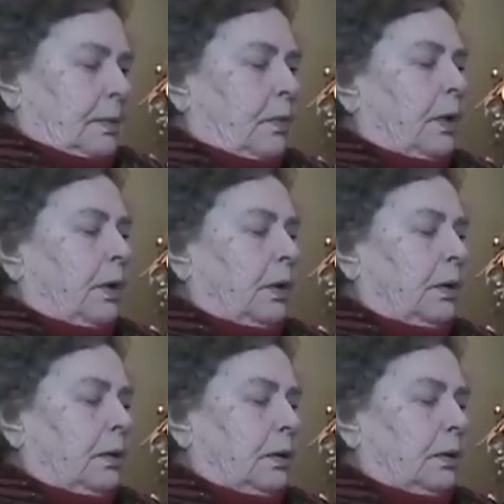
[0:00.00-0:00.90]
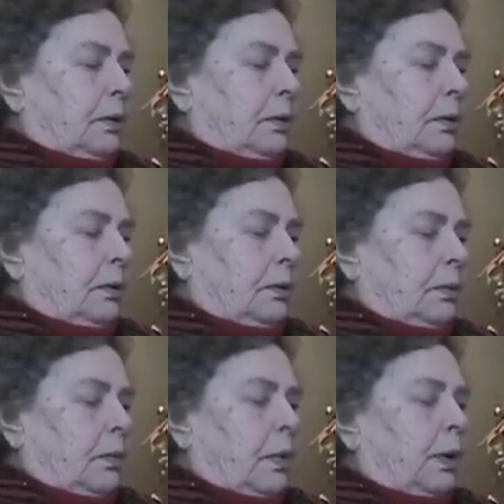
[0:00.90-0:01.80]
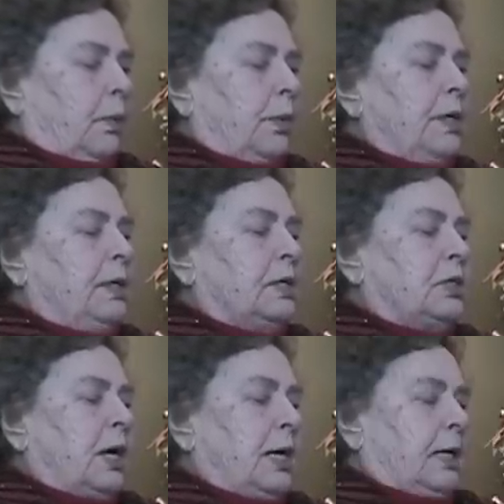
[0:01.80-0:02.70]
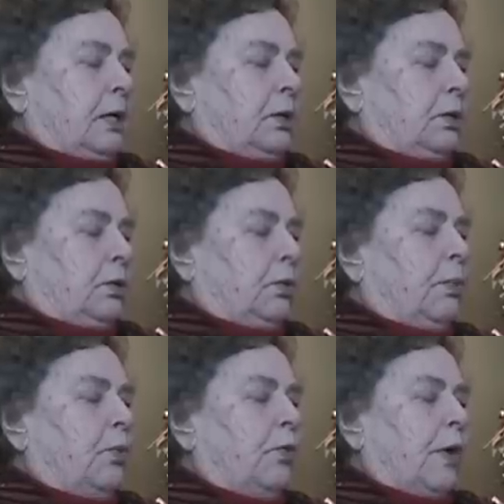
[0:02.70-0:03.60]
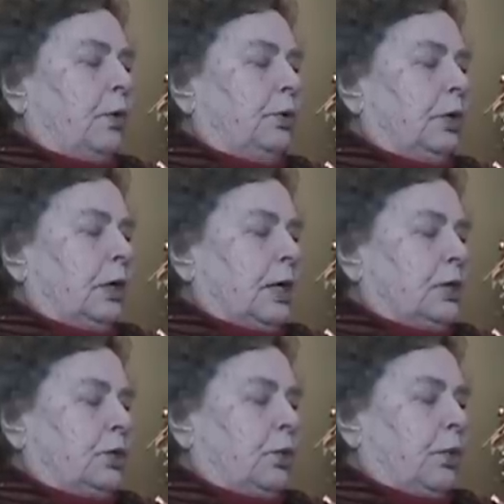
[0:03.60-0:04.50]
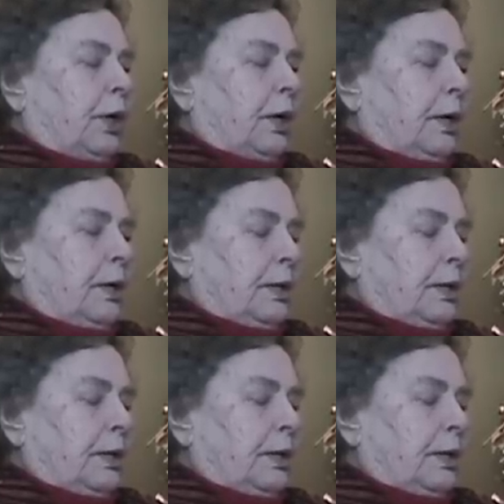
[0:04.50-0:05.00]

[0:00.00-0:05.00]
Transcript: when, when we decided to move out in Estonia,